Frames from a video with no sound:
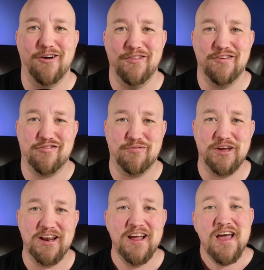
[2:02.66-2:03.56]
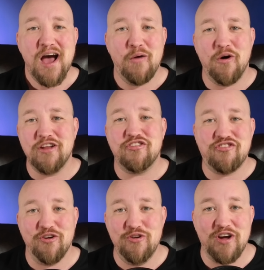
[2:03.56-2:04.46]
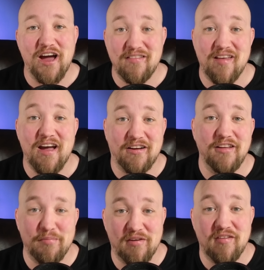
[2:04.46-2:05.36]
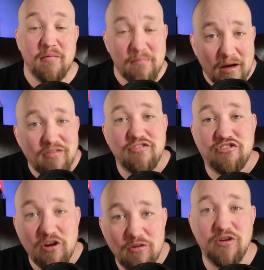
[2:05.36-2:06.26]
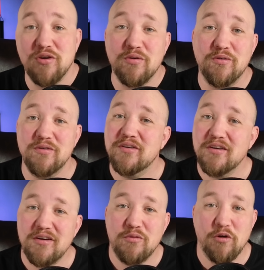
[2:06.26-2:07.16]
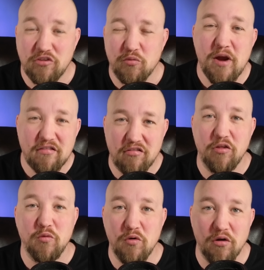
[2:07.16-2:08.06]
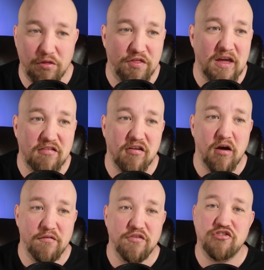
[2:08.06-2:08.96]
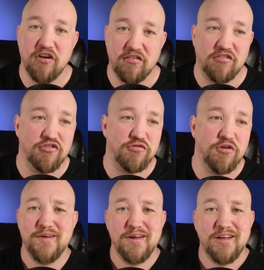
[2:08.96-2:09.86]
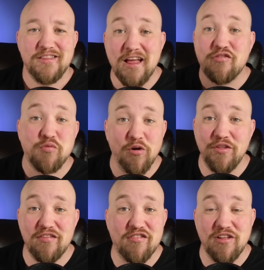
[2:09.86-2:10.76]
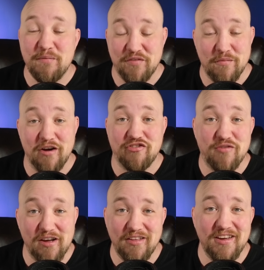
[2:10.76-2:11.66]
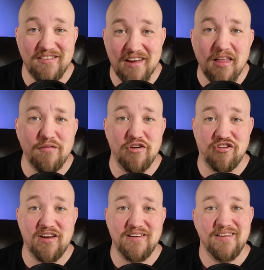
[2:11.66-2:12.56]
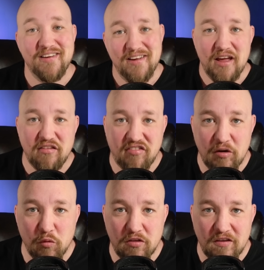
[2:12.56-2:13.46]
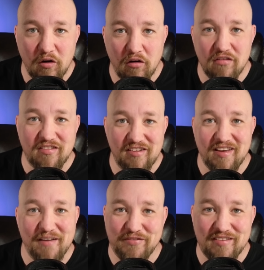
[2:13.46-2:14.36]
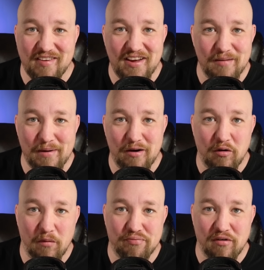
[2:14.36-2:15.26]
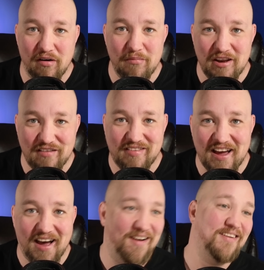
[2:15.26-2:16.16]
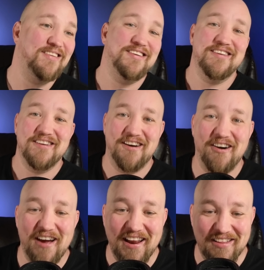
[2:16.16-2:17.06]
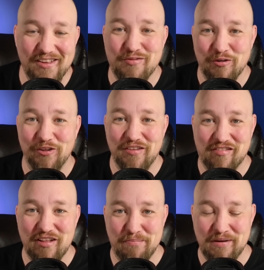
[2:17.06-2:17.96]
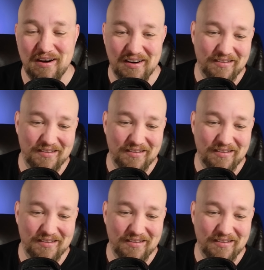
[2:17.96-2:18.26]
this tweet. I wanted to show you guys that clip because I'm about to show you what the rest of the world thinks of Justin Trudeau. Let's roll this clip from Australian television and see what the Aussies have to say about our Prime Minister. All right, let's roll this clip here.